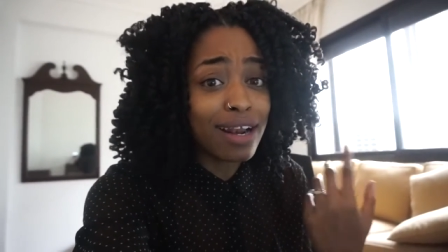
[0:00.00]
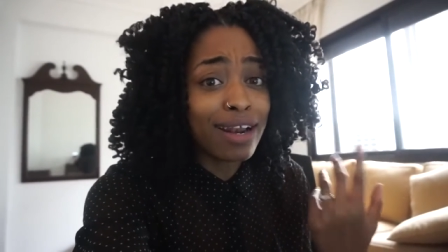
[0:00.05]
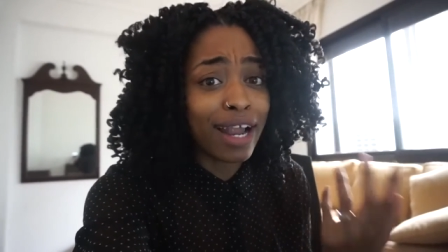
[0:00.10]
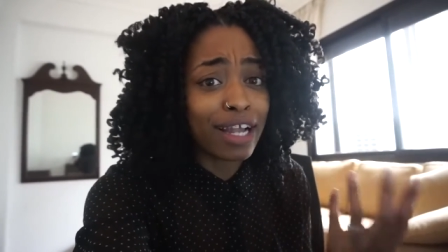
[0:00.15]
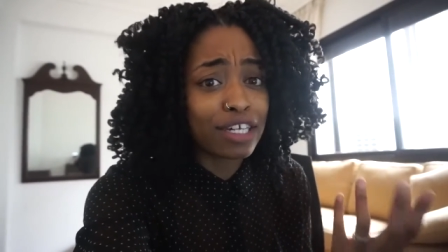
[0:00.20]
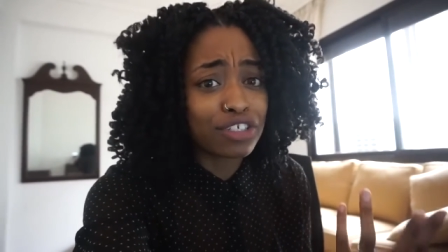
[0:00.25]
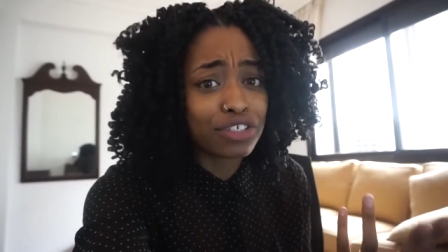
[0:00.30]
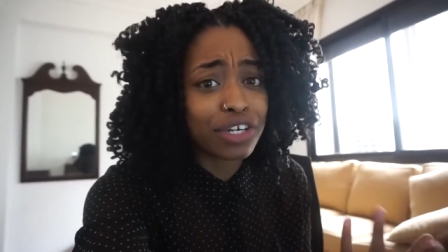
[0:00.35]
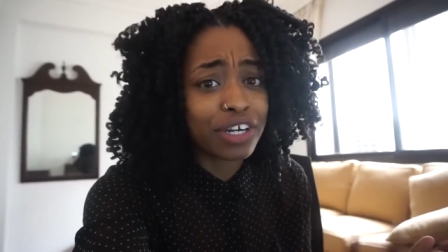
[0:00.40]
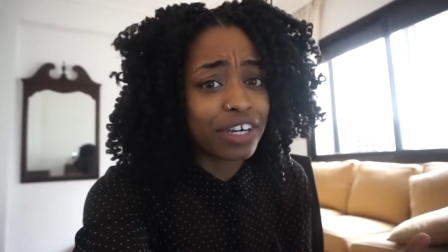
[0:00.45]

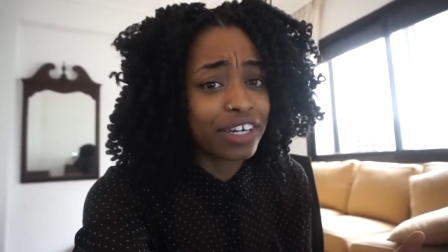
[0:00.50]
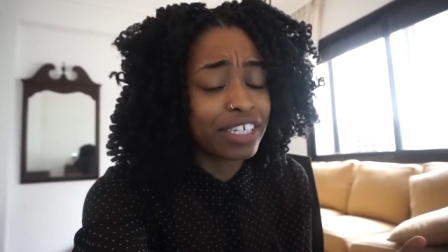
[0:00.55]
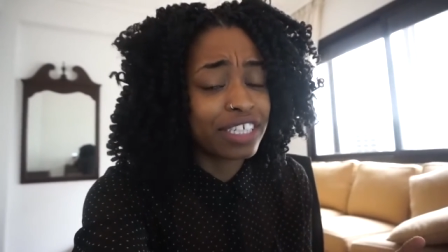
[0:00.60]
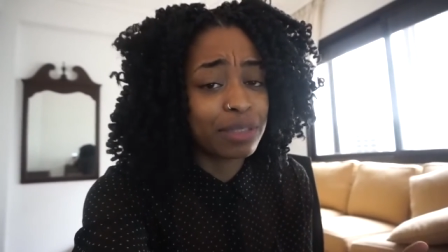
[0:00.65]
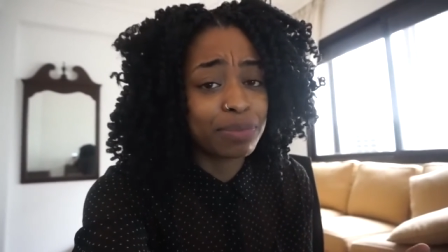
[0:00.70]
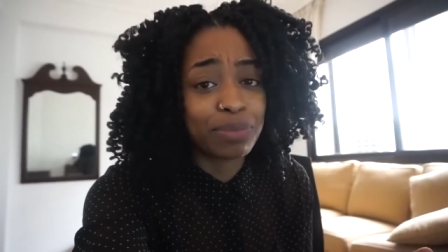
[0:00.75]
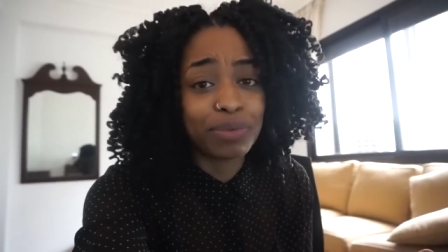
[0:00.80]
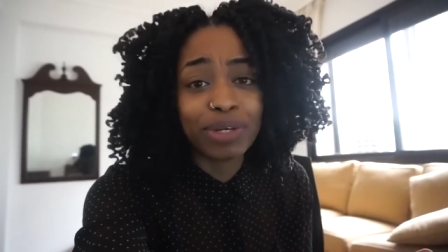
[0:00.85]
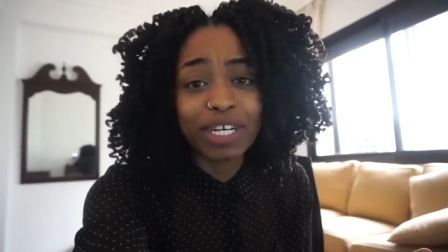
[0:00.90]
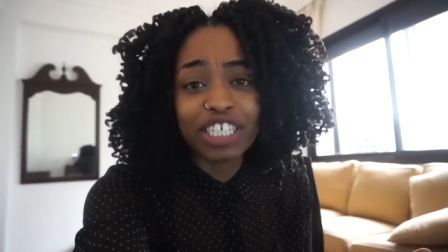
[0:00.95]
natural hair
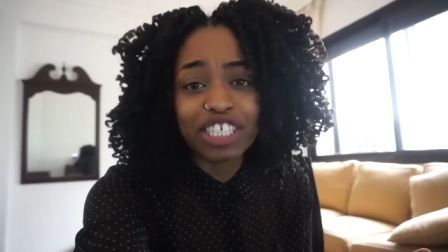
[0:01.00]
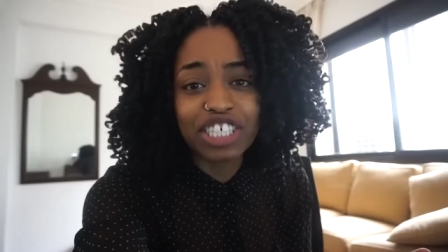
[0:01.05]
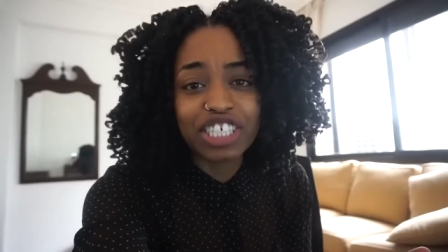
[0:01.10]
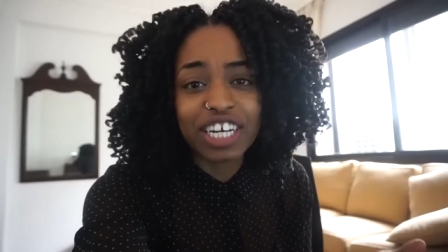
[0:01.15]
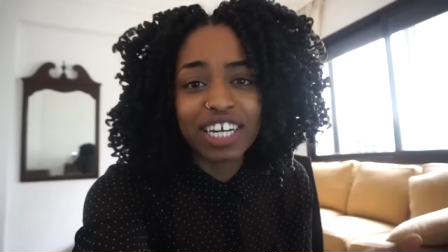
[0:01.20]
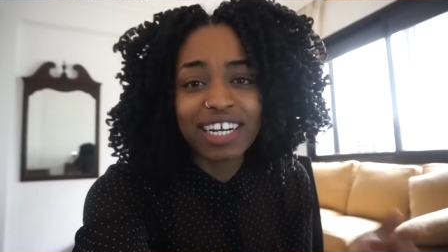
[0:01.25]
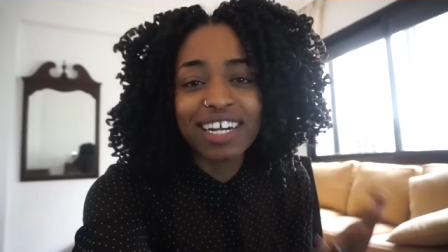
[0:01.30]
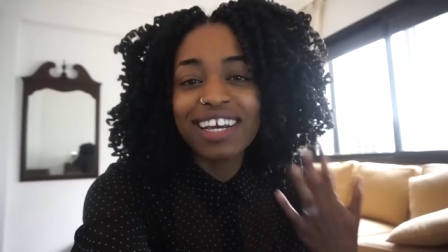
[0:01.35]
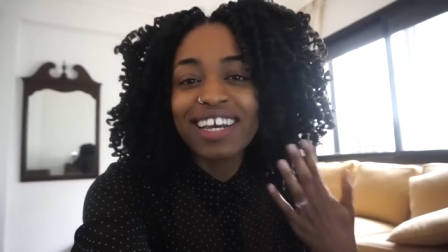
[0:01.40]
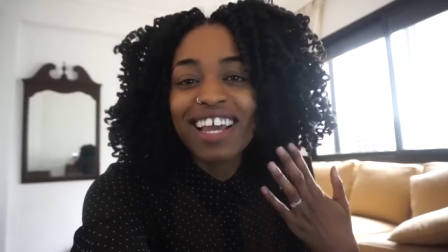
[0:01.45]

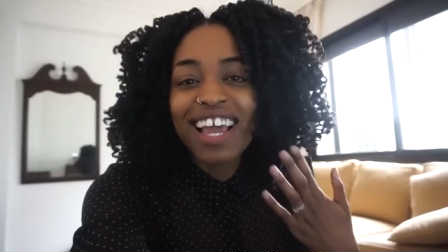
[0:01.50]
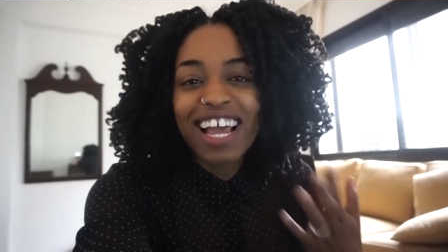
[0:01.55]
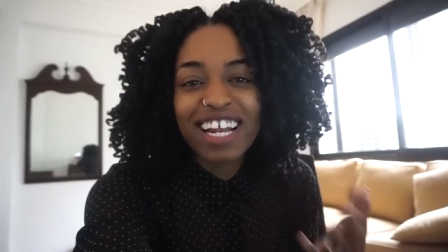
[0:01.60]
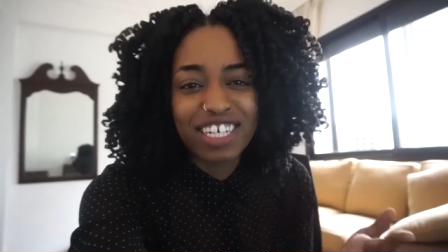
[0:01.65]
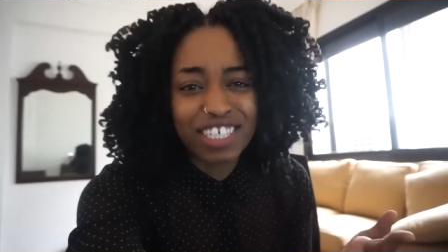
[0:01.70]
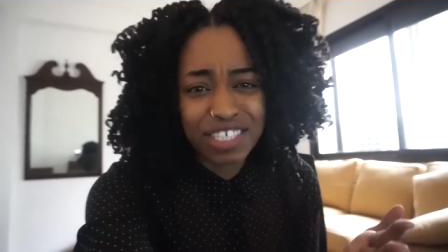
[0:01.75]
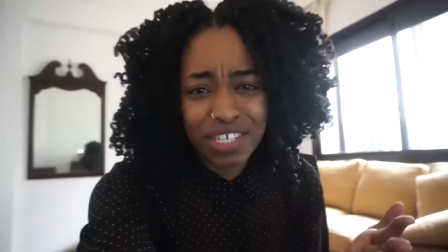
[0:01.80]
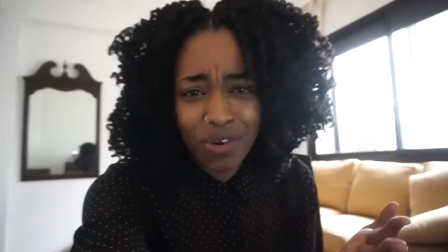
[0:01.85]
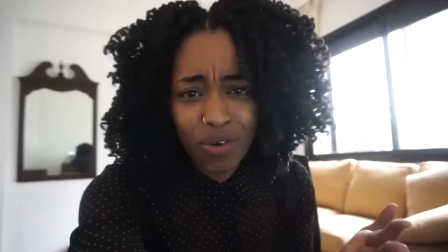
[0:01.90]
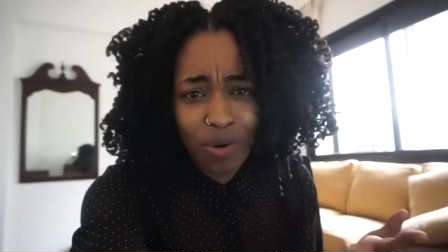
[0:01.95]
inspiration, and
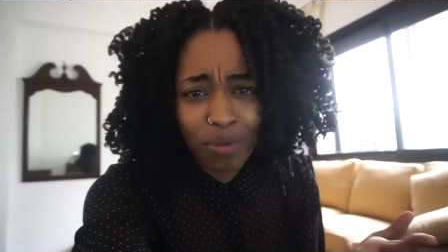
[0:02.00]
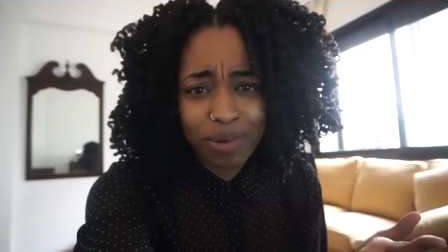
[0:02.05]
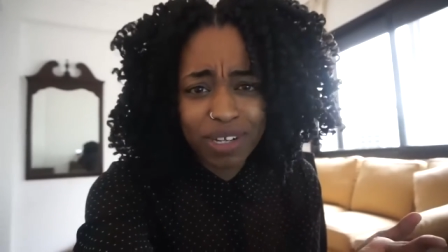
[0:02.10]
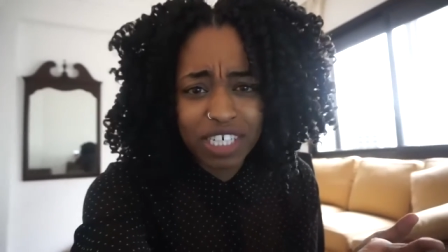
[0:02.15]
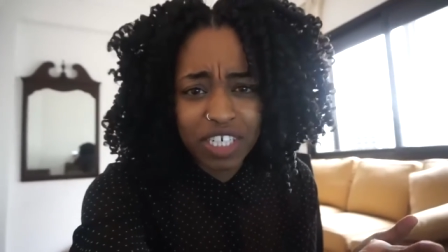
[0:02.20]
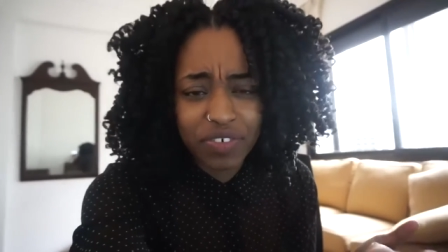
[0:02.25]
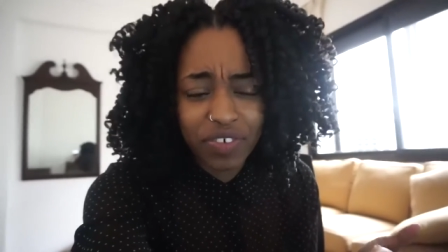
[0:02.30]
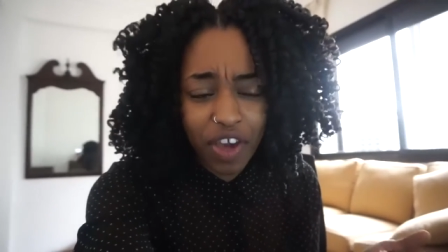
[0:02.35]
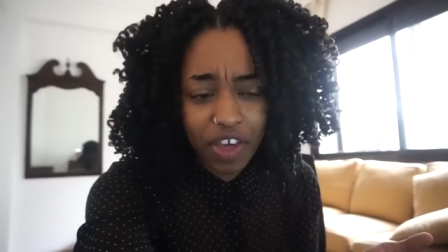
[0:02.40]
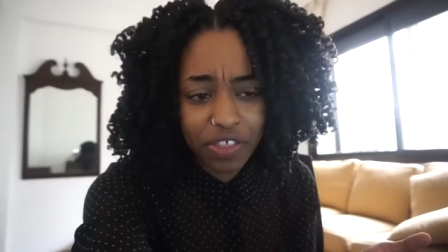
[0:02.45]
just a whole
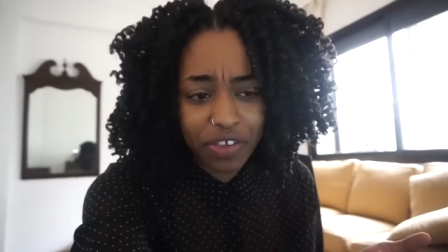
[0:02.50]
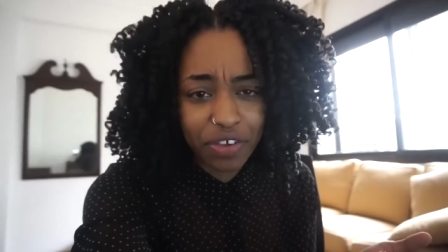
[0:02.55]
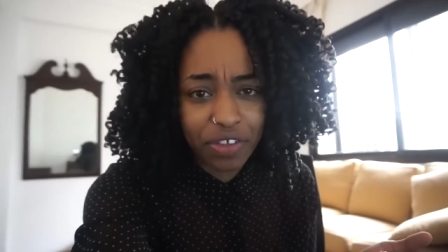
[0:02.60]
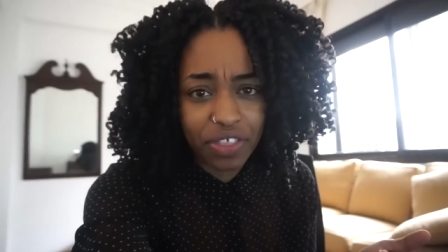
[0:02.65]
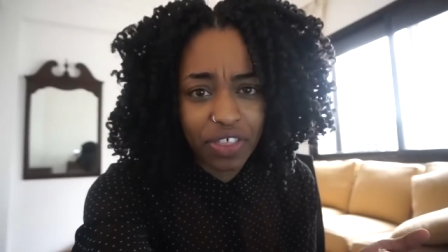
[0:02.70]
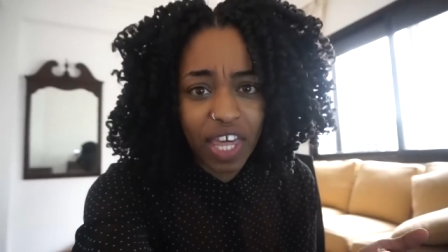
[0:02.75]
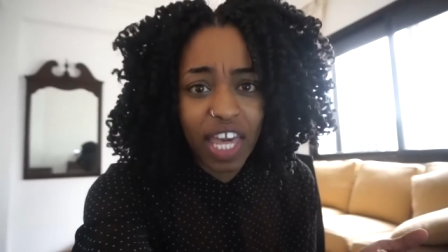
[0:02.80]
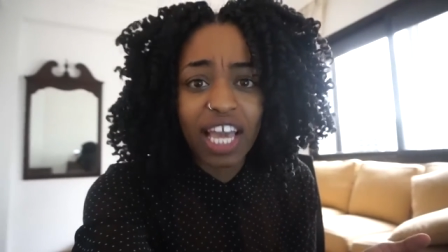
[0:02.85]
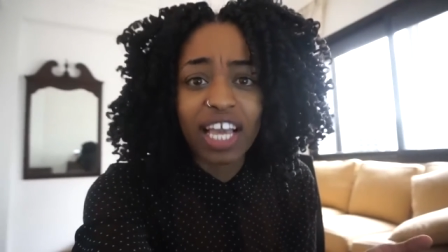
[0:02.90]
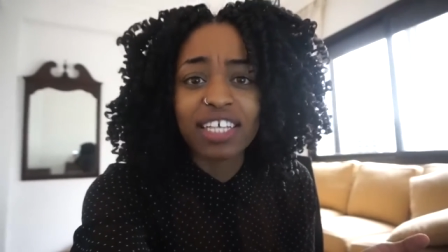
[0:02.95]
bunch of other
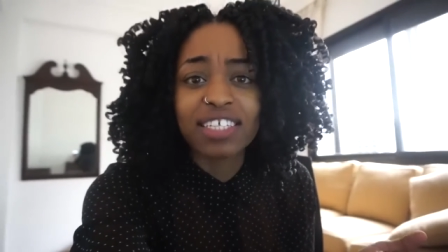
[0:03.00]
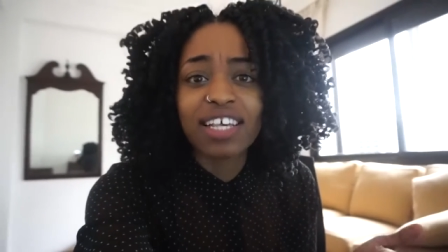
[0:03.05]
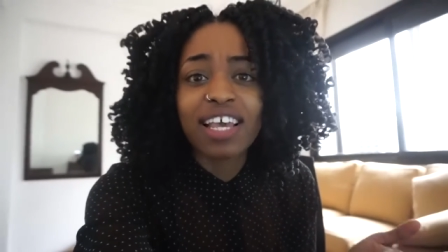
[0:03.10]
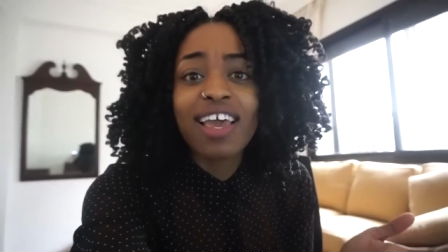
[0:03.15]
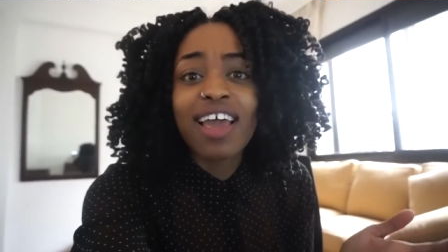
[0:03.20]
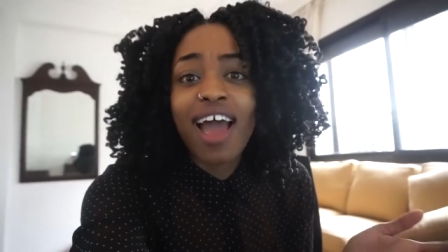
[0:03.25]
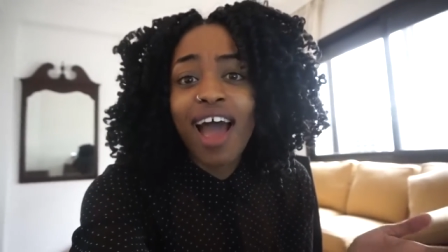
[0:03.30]
things